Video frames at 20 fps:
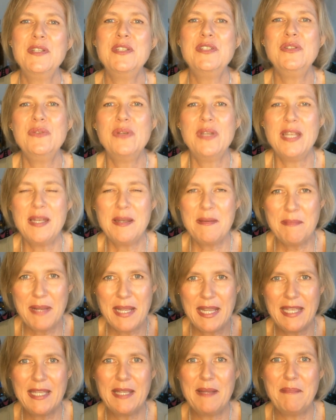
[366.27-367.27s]
you can make
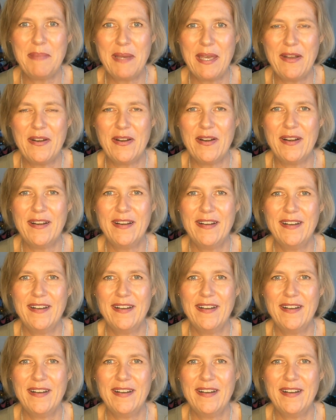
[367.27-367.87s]
it better